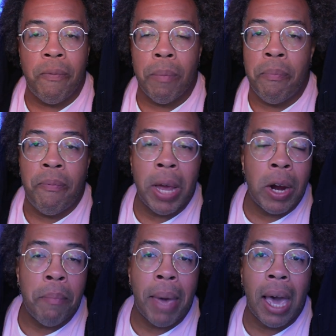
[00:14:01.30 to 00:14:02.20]
fair
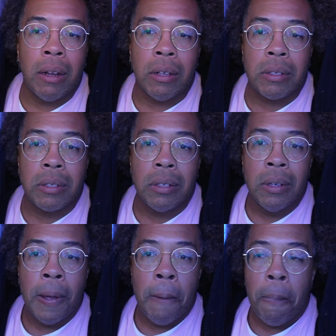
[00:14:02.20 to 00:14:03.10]
and balanced.
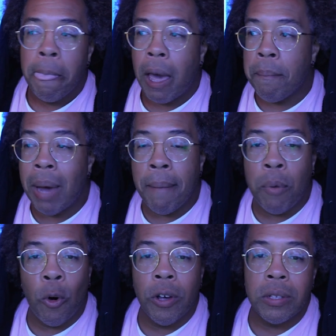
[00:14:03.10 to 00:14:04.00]
My
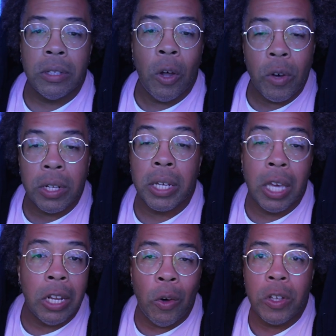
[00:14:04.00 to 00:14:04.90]
boys, long
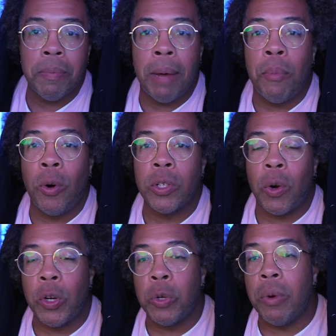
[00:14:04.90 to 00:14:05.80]
as my boys
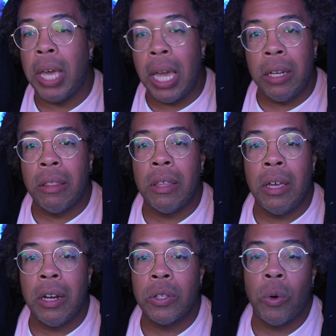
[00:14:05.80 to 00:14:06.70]
aren't doing
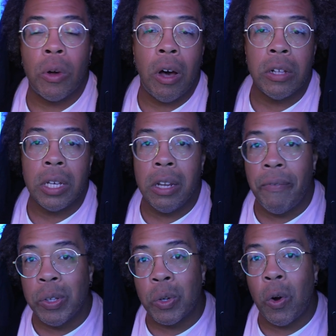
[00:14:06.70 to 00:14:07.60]
anything that's going to cause any
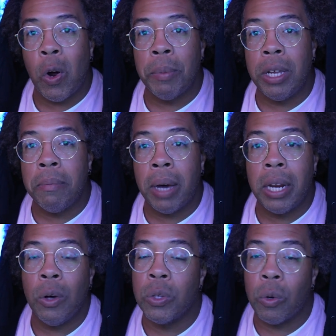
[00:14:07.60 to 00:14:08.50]
physical harm to anybody
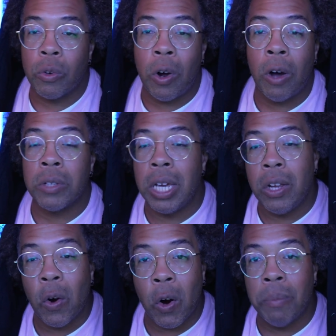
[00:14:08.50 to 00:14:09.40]
else or cause any
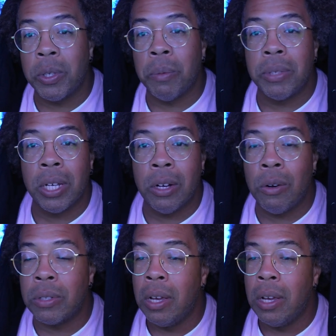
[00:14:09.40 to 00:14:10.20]
harm to themselves,